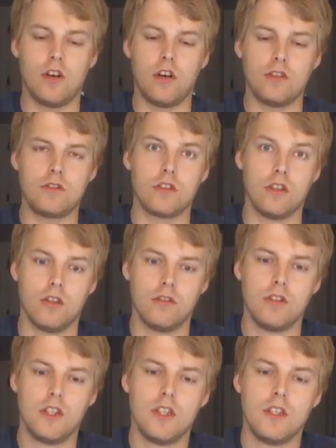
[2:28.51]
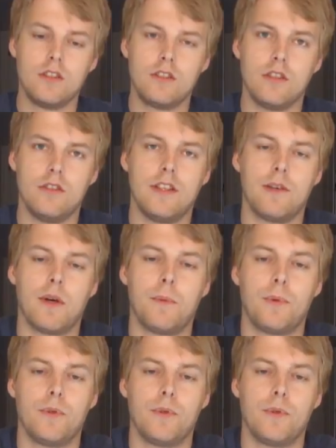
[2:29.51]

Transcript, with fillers: Also, show you that while